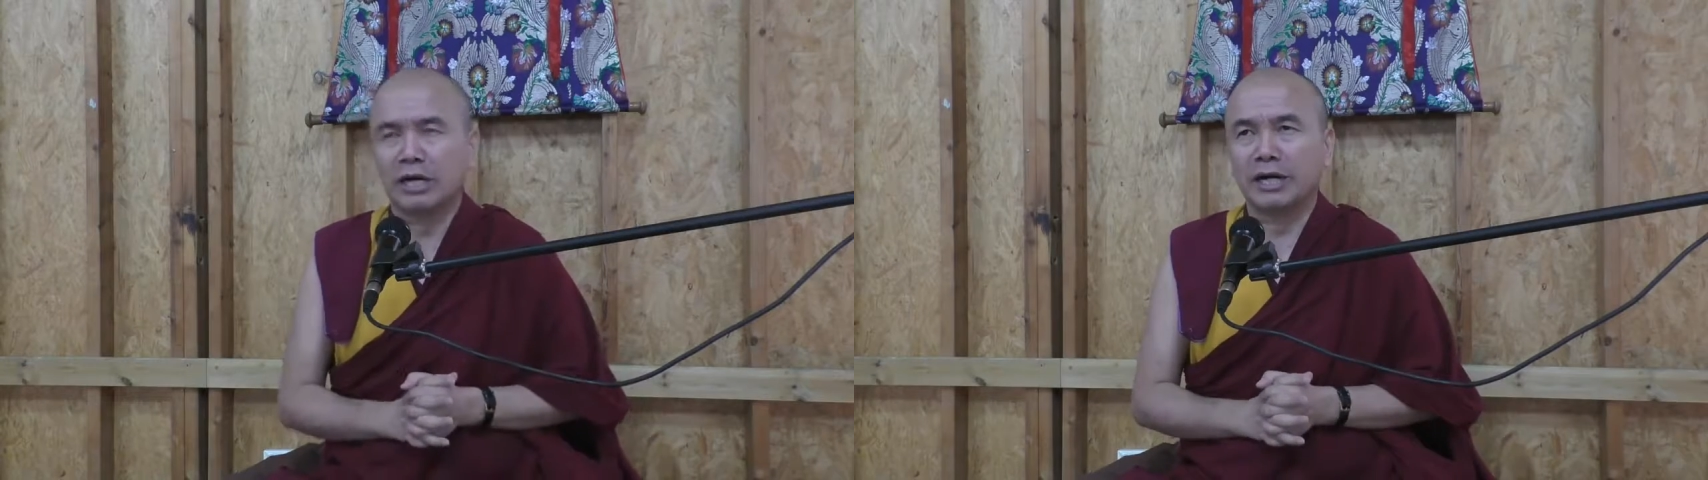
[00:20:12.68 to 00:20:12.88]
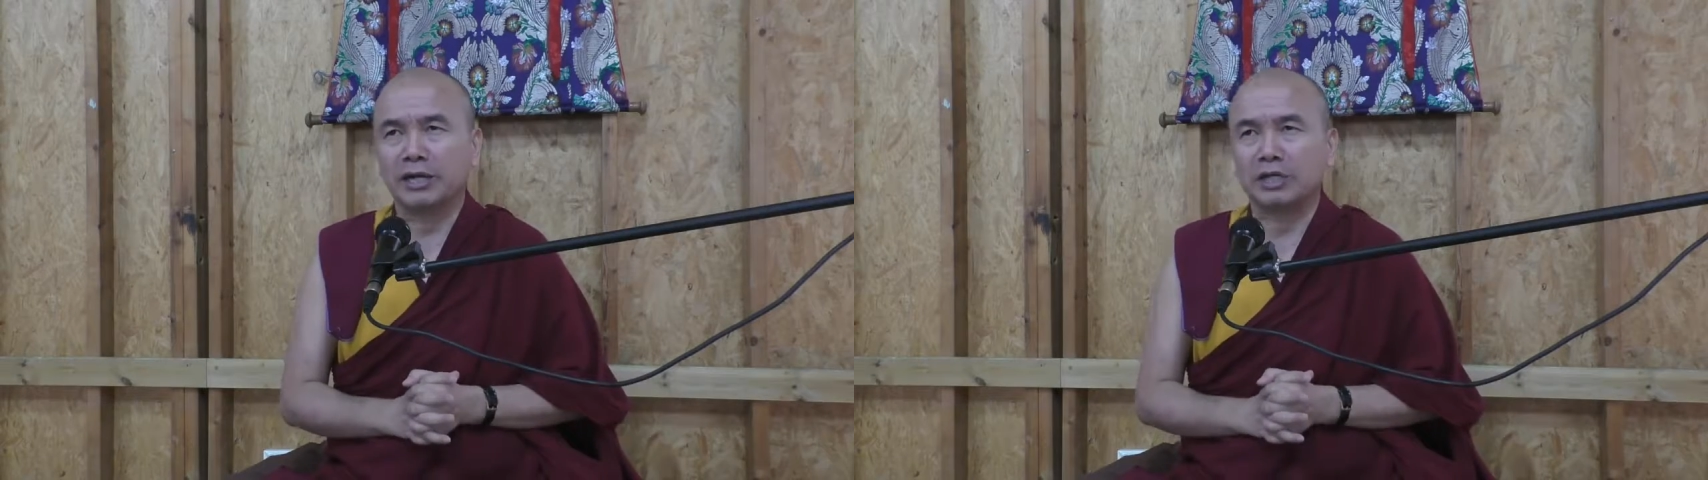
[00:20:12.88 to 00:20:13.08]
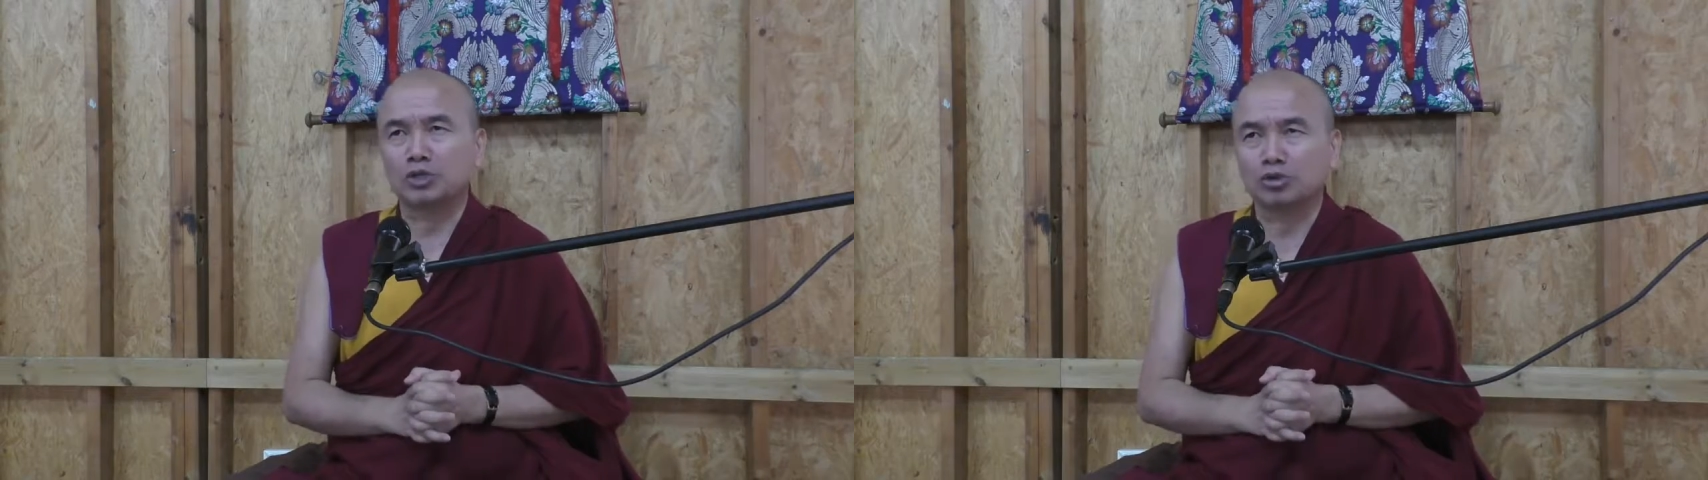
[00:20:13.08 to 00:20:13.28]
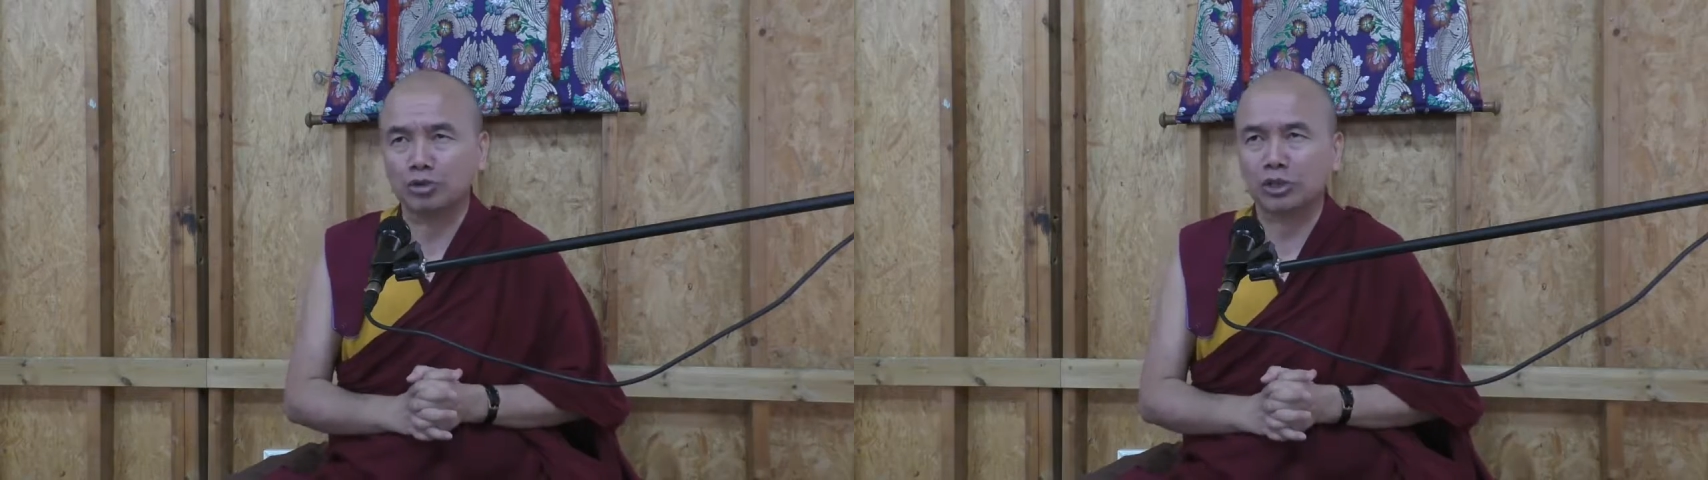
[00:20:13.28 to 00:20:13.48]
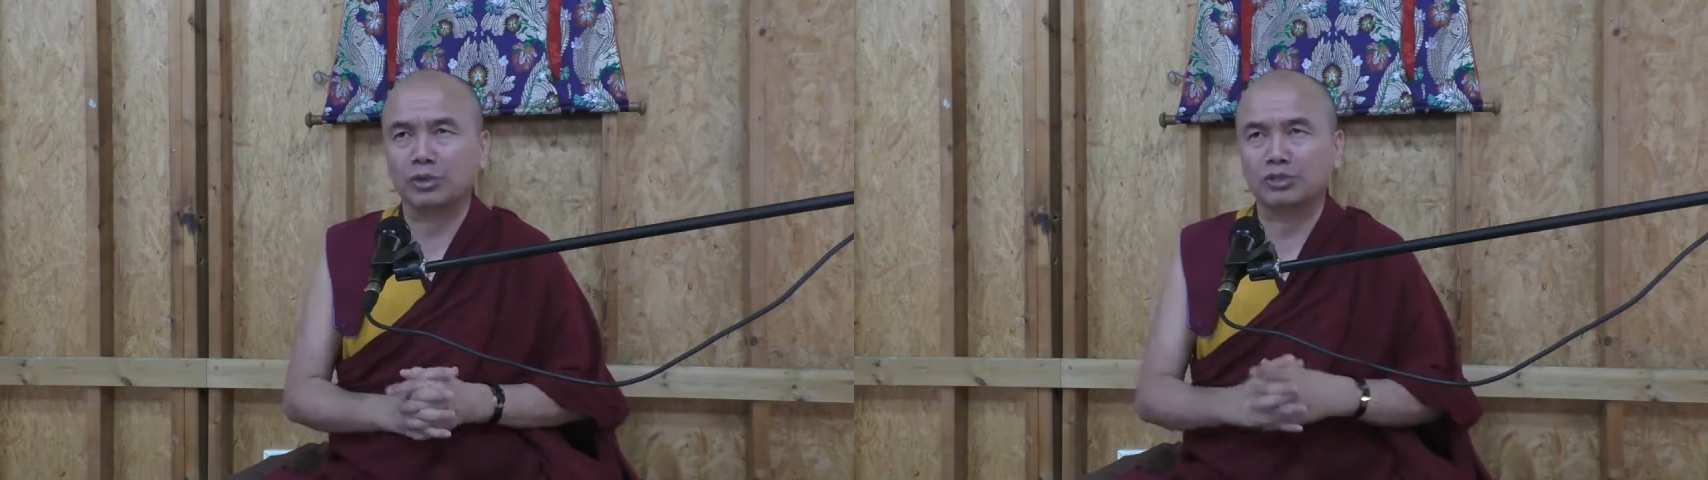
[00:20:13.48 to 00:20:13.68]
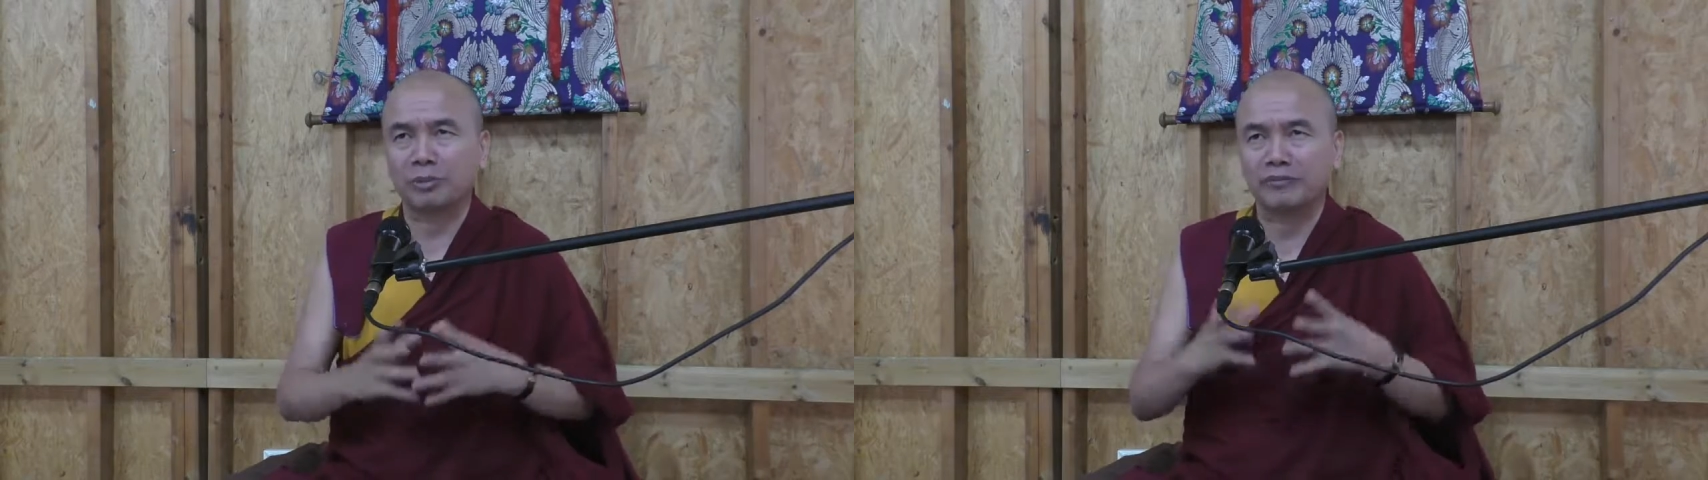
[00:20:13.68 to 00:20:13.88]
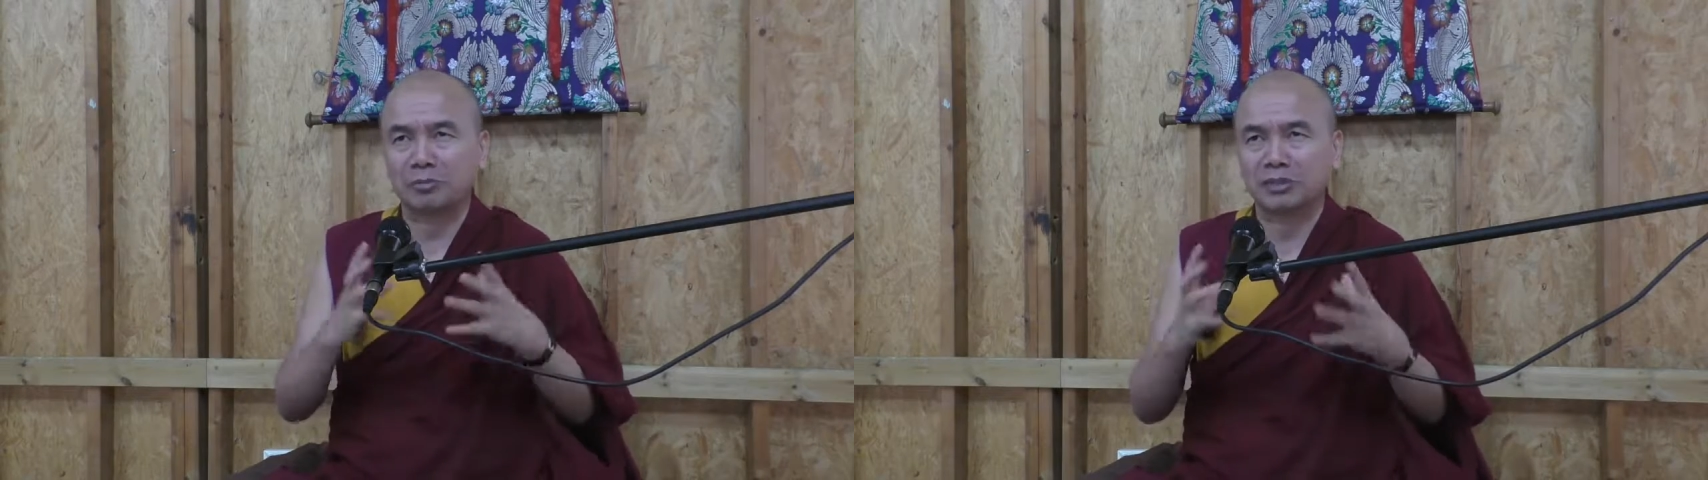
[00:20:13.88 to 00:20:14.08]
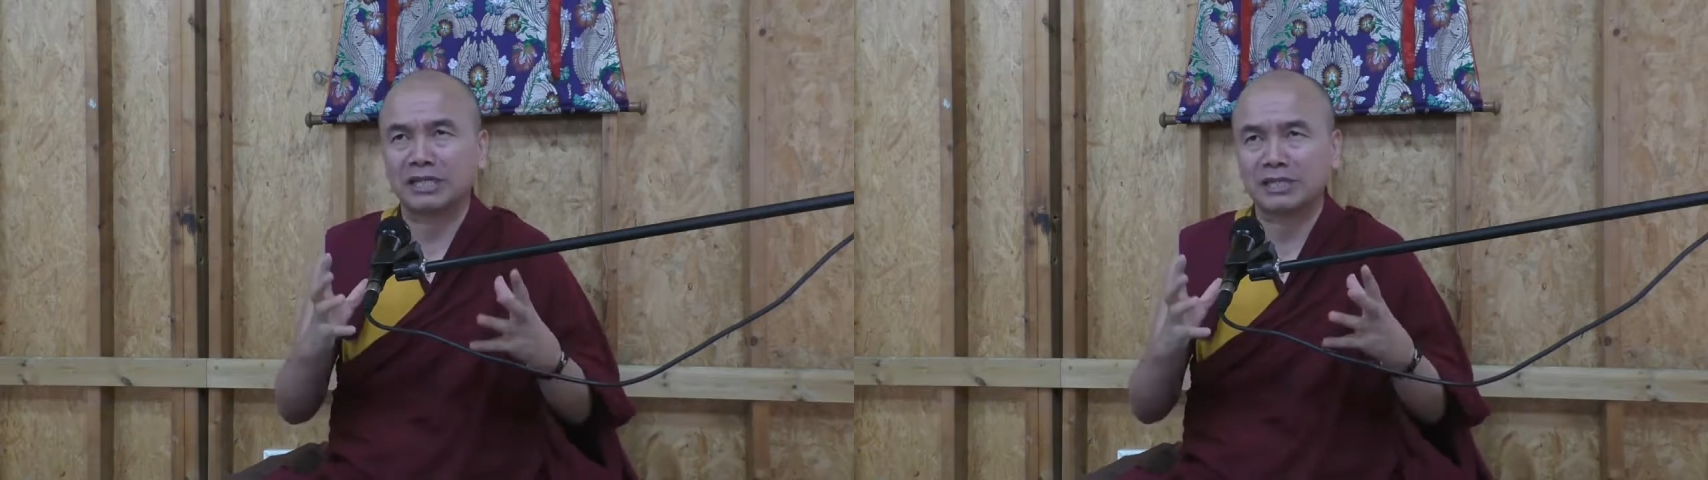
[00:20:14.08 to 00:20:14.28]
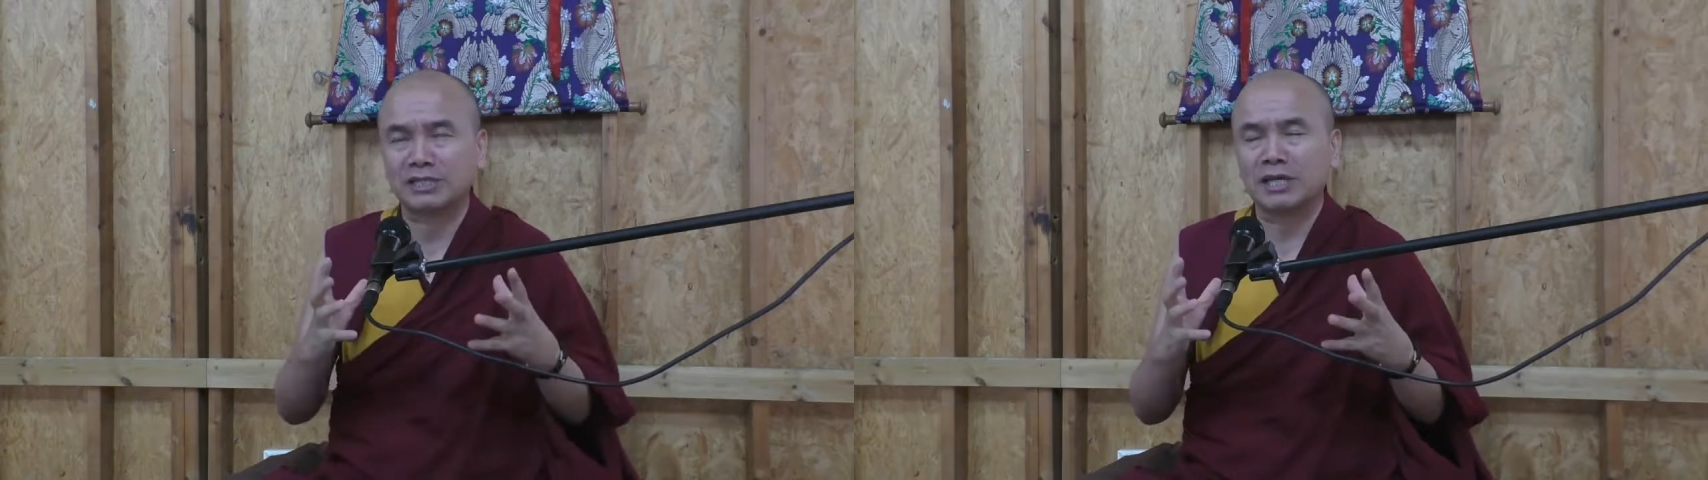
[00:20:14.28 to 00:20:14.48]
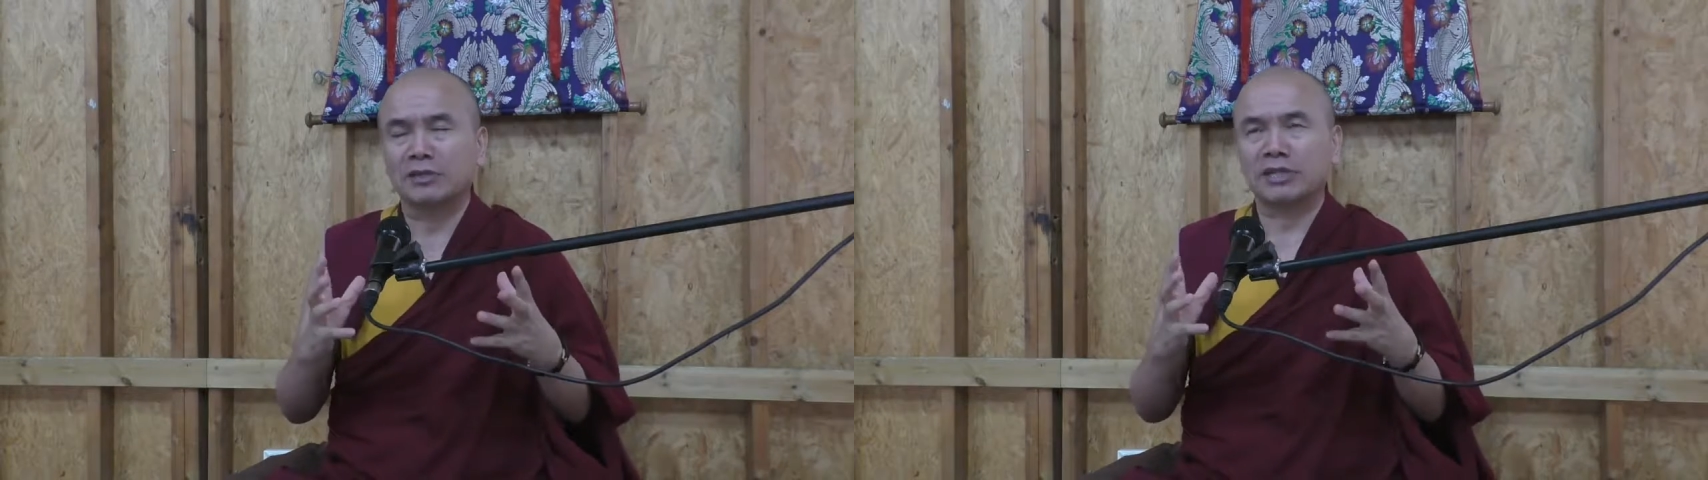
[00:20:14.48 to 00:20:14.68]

It is through the wisdom of emptiness